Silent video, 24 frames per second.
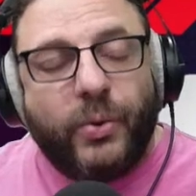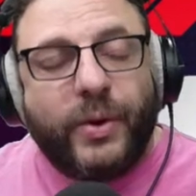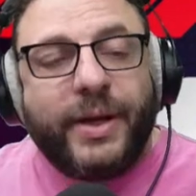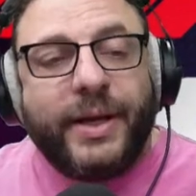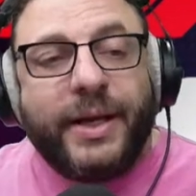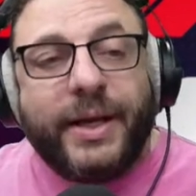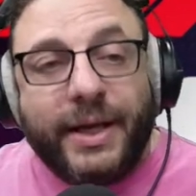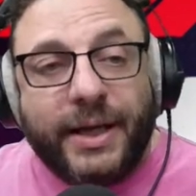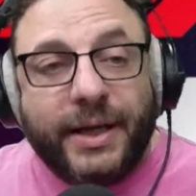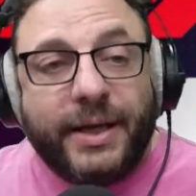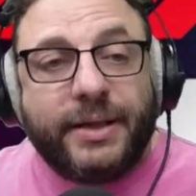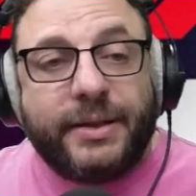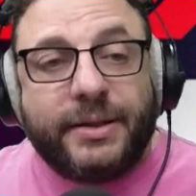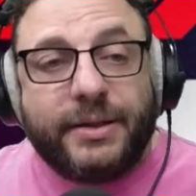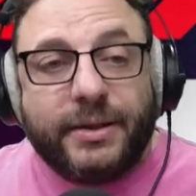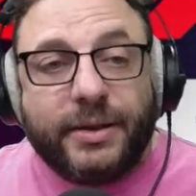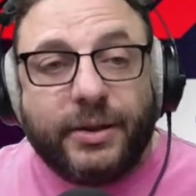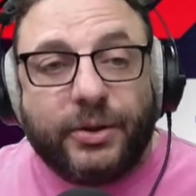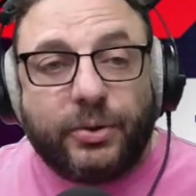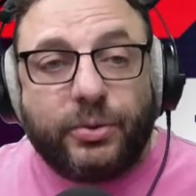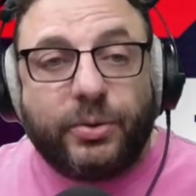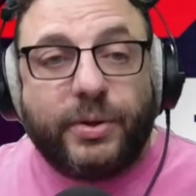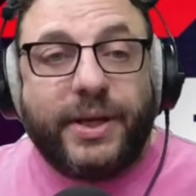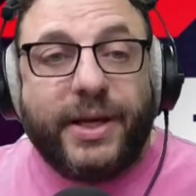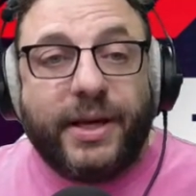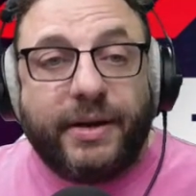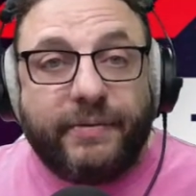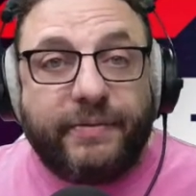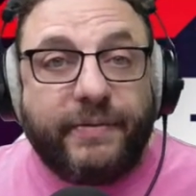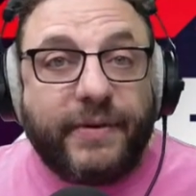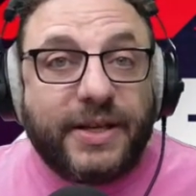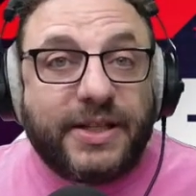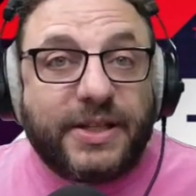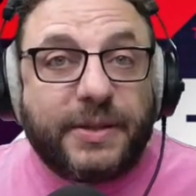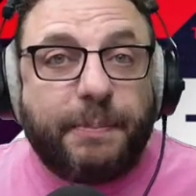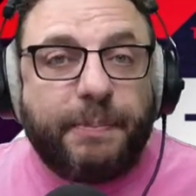need to have
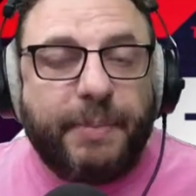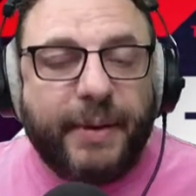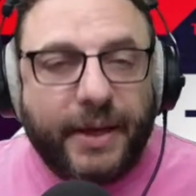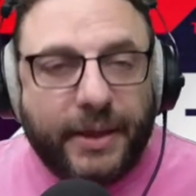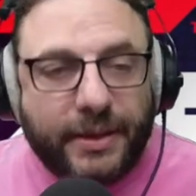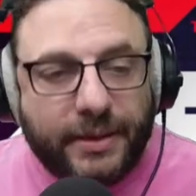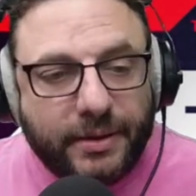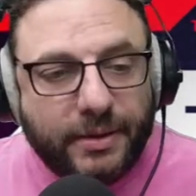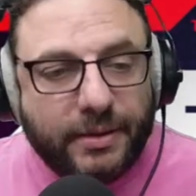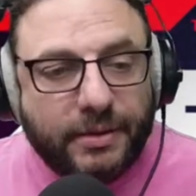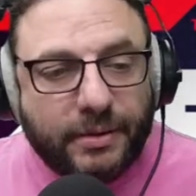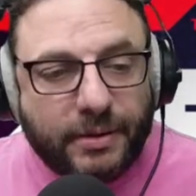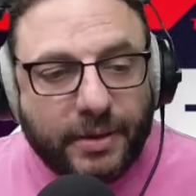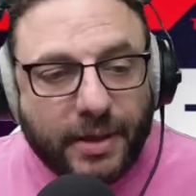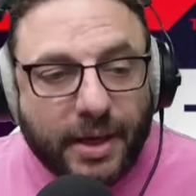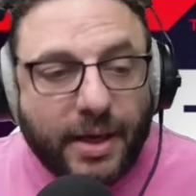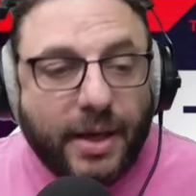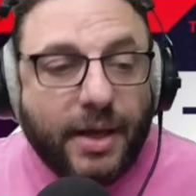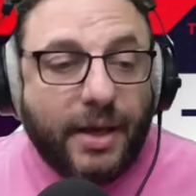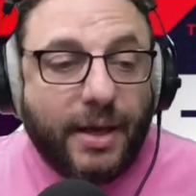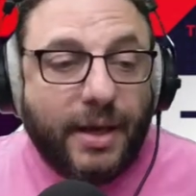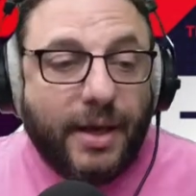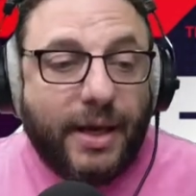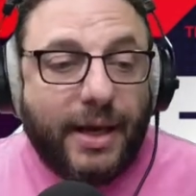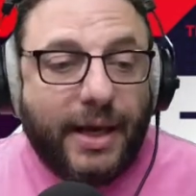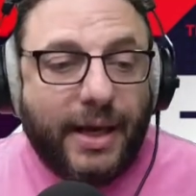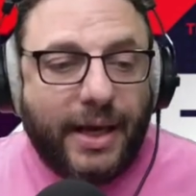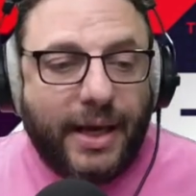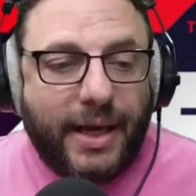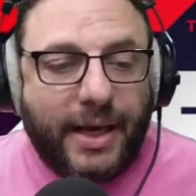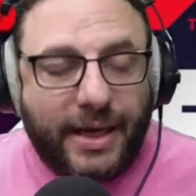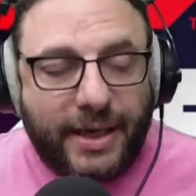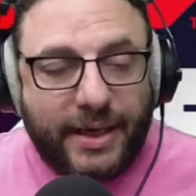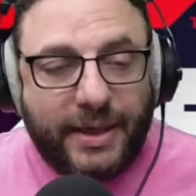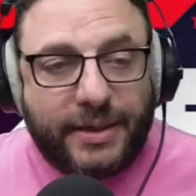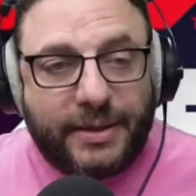speed,
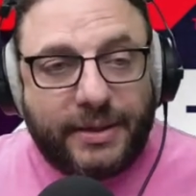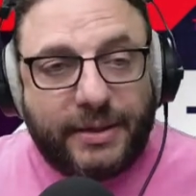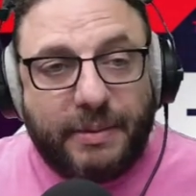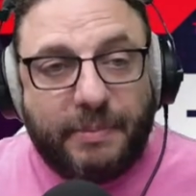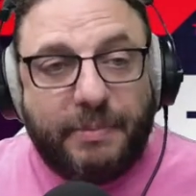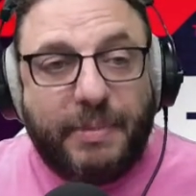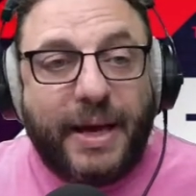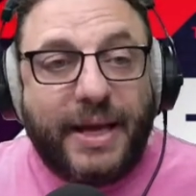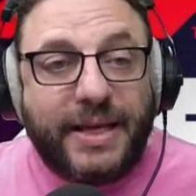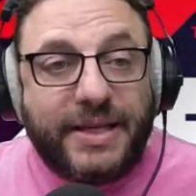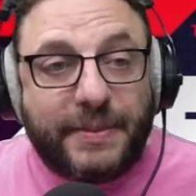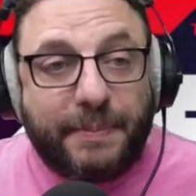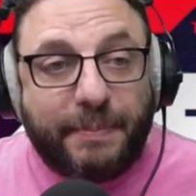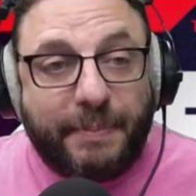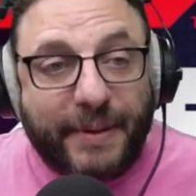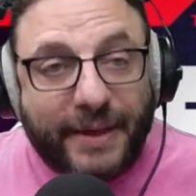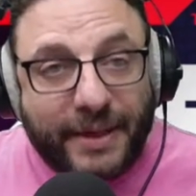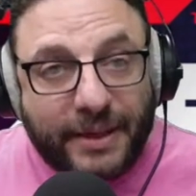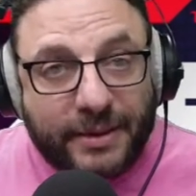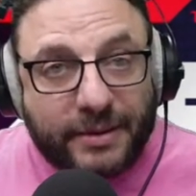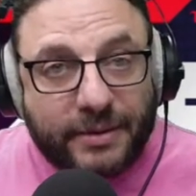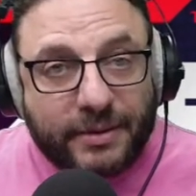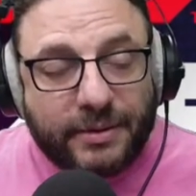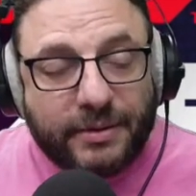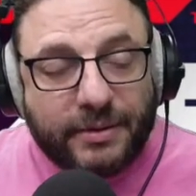and by speed,